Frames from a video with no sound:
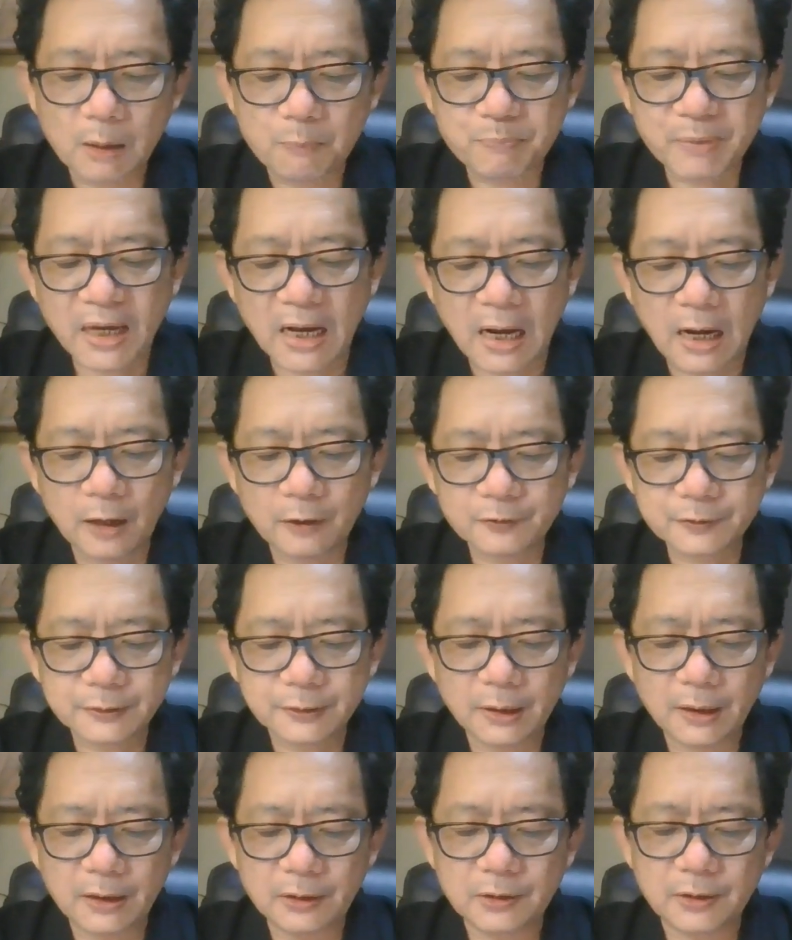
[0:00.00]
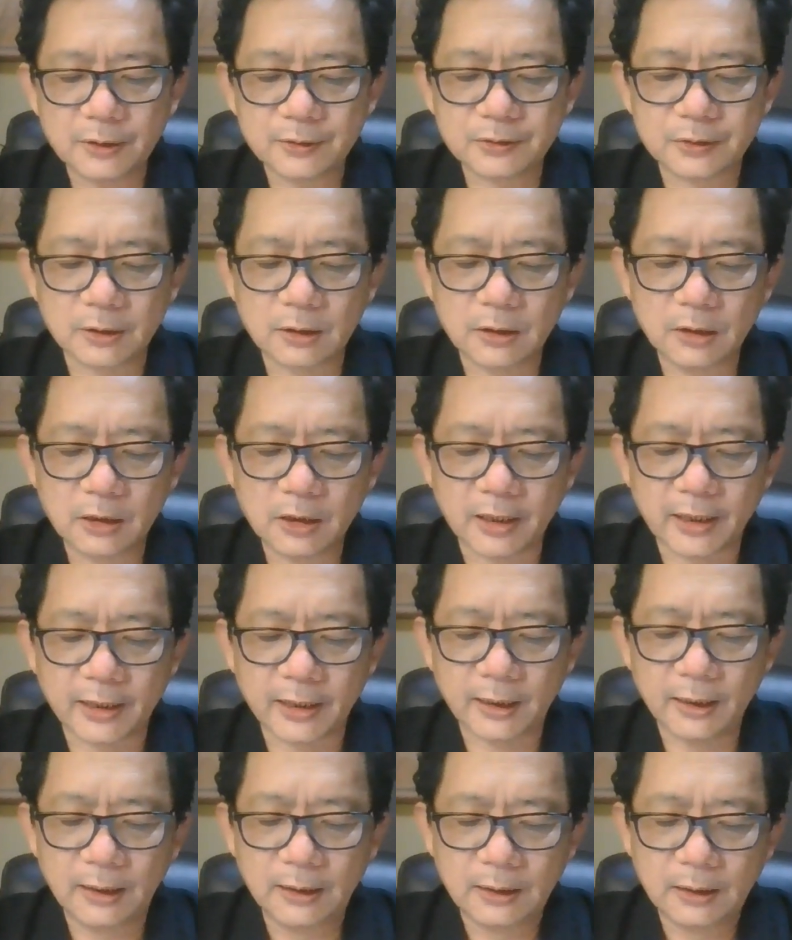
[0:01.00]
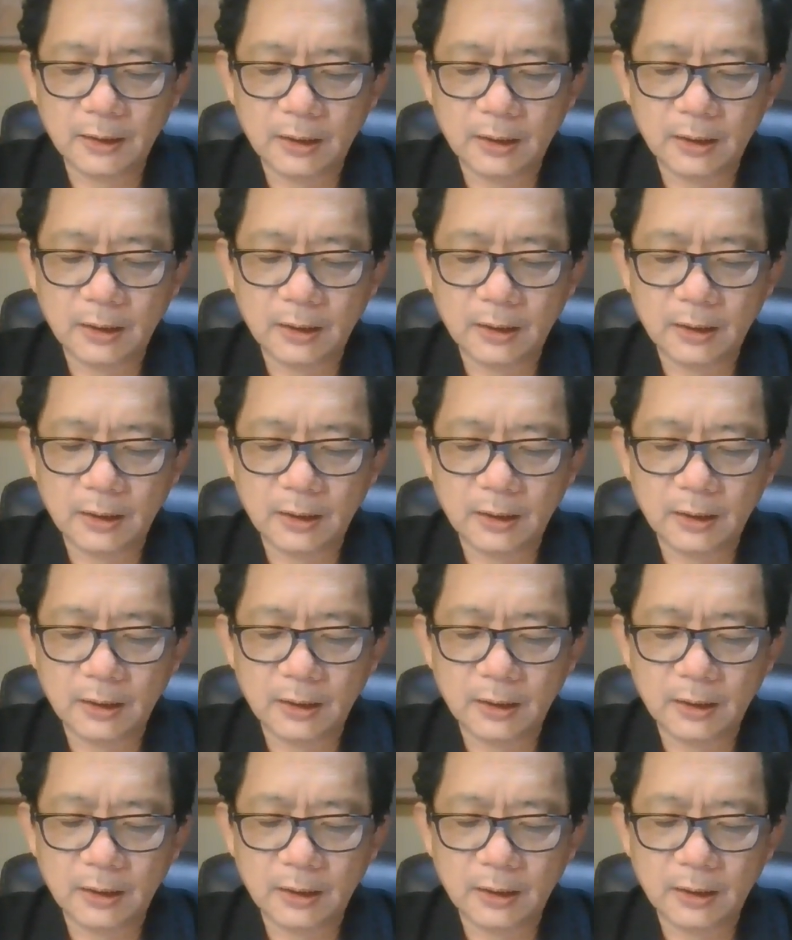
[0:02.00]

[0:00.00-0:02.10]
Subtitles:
Because it is earlier,